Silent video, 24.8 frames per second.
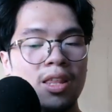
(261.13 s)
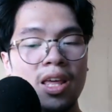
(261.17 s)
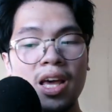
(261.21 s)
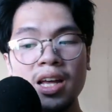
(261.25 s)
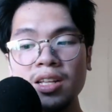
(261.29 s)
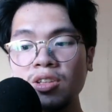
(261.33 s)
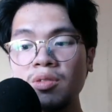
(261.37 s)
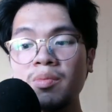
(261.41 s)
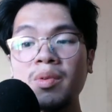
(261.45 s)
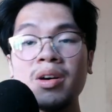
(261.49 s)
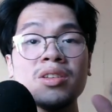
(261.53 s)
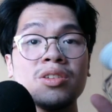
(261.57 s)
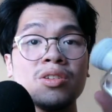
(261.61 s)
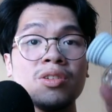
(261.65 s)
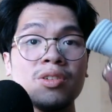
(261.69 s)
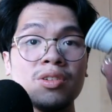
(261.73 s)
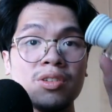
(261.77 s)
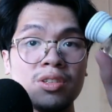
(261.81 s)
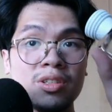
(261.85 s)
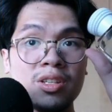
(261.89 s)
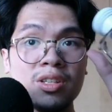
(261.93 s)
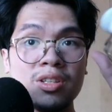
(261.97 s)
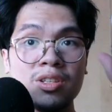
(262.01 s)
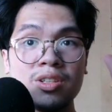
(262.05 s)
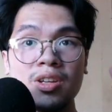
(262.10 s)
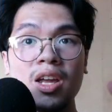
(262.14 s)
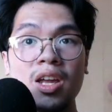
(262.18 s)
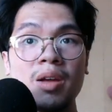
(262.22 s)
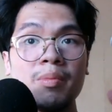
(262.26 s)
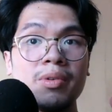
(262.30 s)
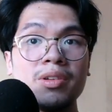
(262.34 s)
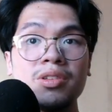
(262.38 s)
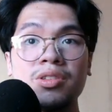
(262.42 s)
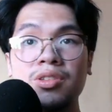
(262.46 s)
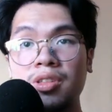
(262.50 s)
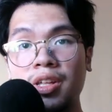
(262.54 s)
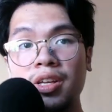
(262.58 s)
The atomizer is the
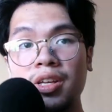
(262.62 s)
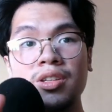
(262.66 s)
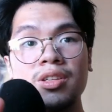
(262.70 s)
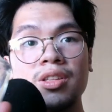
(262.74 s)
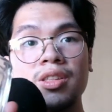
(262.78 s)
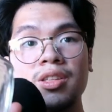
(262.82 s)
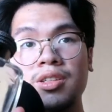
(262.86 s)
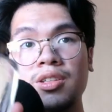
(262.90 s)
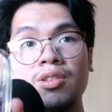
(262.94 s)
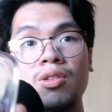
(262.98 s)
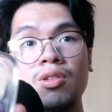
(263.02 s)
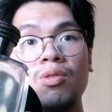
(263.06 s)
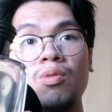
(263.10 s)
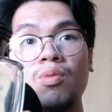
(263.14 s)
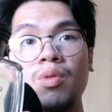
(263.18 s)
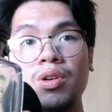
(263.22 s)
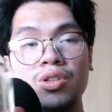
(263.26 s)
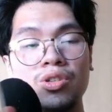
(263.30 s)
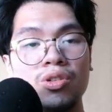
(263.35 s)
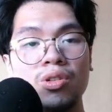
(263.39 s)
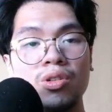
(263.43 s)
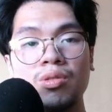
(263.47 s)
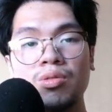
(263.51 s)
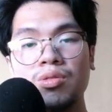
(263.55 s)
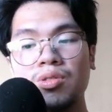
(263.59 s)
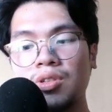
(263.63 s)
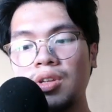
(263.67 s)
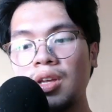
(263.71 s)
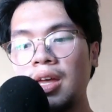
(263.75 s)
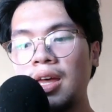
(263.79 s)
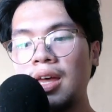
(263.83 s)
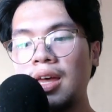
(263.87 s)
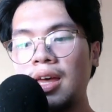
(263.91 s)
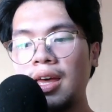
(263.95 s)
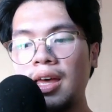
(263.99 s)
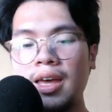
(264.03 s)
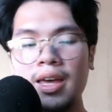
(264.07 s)
same as the originals.
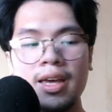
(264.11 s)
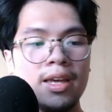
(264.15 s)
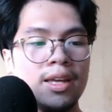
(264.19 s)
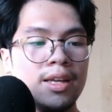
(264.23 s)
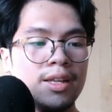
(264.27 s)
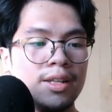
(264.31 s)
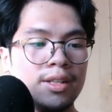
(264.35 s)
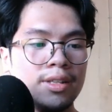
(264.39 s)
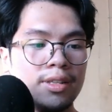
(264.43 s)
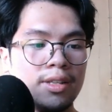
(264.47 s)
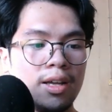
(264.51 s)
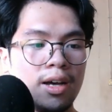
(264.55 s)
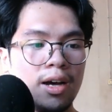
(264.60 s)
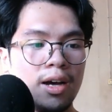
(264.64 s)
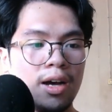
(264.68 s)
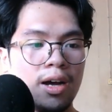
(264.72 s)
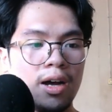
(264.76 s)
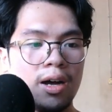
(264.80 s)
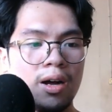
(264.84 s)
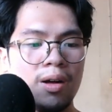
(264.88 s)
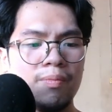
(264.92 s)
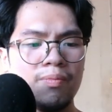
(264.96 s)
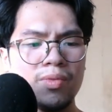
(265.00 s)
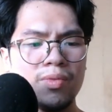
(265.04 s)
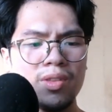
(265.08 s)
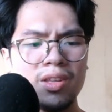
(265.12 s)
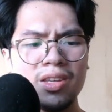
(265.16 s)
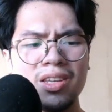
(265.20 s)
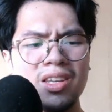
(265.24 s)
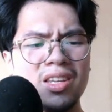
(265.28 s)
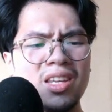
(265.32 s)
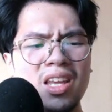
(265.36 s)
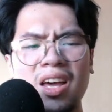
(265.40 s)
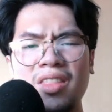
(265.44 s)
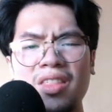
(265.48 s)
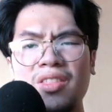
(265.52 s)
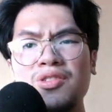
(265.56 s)
And
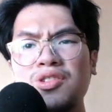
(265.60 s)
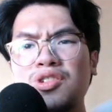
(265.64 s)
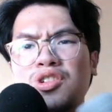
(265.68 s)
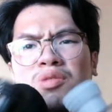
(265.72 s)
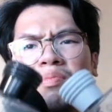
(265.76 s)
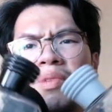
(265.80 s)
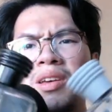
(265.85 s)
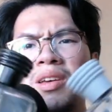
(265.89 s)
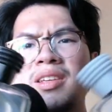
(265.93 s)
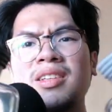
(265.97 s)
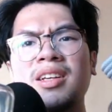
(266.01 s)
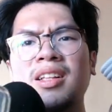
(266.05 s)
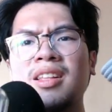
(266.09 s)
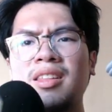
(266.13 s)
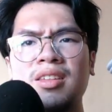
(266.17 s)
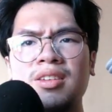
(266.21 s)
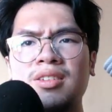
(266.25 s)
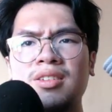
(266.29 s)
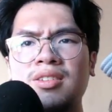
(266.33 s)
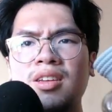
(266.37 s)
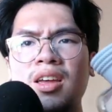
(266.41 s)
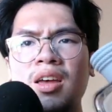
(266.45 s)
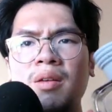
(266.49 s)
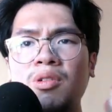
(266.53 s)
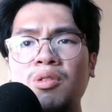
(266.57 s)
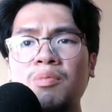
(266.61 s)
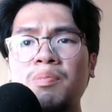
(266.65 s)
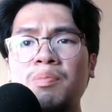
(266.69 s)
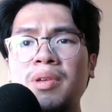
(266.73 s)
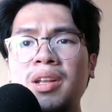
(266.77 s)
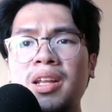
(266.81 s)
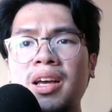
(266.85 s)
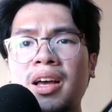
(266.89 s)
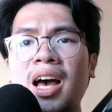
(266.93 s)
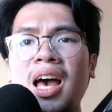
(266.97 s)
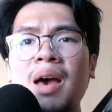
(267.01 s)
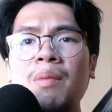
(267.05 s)
yeah, they're just basically the same. Yung
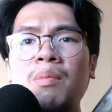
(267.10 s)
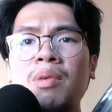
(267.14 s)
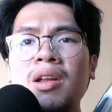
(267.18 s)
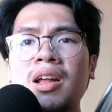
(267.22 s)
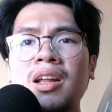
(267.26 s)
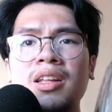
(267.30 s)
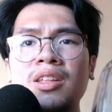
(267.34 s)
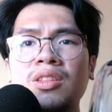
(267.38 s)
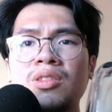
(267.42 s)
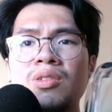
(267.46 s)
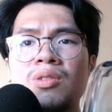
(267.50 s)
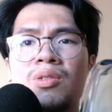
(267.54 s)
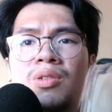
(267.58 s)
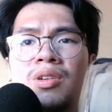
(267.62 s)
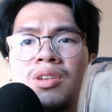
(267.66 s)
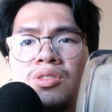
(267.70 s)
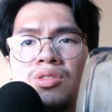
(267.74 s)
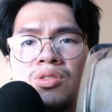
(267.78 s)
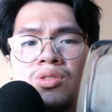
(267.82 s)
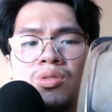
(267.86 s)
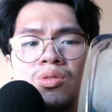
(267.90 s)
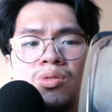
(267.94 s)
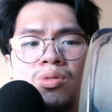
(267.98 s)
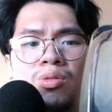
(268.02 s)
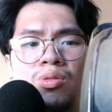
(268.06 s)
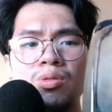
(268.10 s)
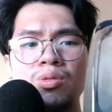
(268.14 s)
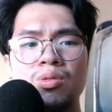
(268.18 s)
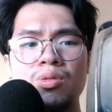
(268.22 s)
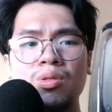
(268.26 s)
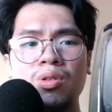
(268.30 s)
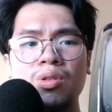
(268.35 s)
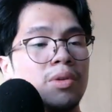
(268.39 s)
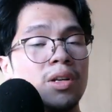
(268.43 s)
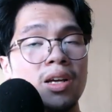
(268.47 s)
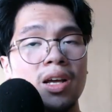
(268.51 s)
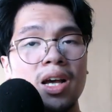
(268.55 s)
pinagkaiba lang nito is
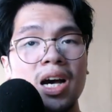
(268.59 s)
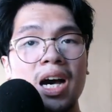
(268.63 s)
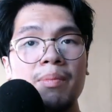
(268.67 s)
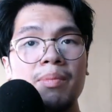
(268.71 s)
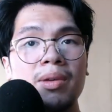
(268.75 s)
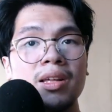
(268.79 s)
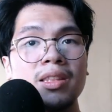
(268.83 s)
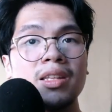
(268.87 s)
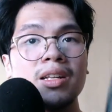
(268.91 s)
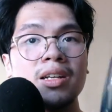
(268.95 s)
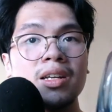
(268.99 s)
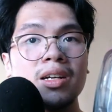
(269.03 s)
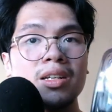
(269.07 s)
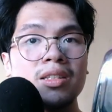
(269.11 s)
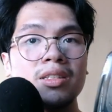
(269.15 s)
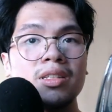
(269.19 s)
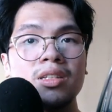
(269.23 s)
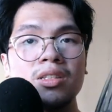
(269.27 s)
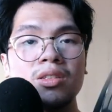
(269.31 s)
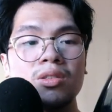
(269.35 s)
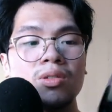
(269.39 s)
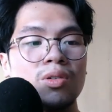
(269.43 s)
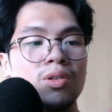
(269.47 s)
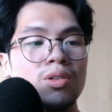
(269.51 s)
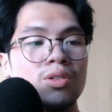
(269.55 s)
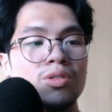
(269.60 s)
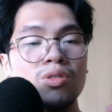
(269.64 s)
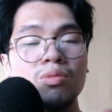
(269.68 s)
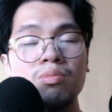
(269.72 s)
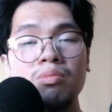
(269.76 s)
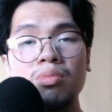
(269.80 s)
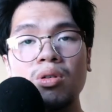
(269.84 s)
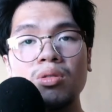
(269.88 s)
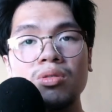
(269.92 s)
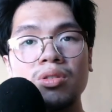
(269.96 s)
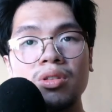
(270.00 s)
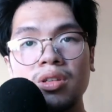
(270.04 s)
yung... Pinagkaiba lang talaga dito is yung
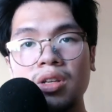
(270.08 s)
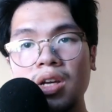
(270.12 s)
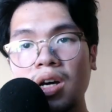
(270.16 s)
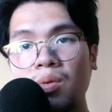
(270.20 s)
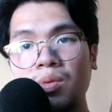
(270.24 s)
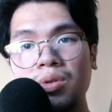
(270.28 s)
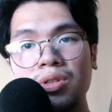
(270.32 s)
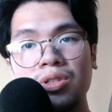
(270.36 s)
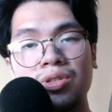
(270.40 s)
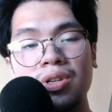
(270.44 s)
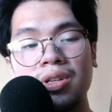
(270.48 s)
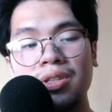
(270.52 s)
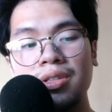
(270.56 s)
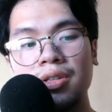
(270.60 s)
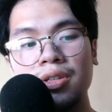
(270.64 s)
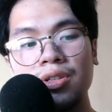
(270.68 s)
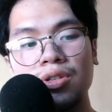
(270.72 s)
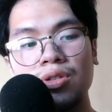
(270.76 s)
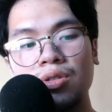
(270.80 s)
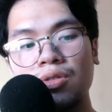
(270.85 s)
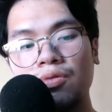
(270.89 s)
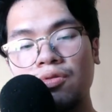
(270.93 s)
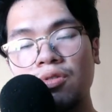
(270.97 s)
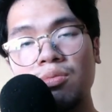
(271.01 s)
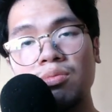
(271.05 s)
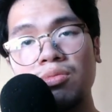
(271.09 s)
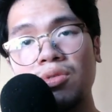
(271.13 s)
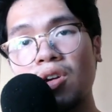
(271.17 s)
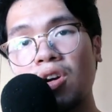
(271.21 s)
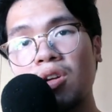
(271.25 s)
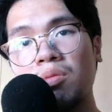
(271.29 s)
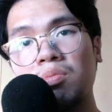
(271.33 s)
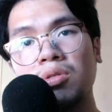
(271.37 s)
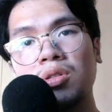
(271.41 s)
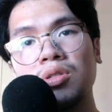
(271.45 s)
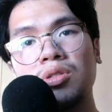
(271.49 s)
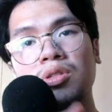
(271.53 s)
bote niya, which transitions from
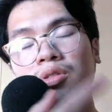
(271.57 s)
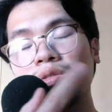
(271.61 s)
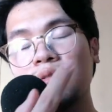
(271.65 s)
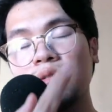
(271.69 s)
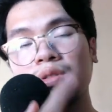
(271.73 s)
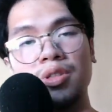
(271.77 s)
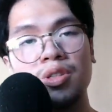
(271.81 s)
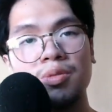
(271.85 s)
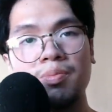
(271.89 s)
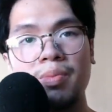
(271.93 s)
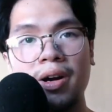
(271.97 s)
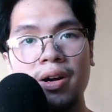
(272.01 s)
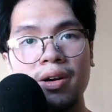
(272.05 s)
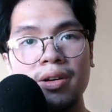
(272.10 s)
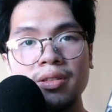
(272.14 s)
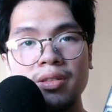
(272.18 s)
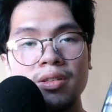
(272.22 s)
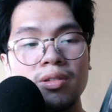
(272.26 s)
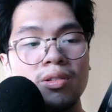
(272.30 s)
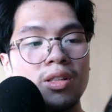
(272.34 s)
dark blue to transparent.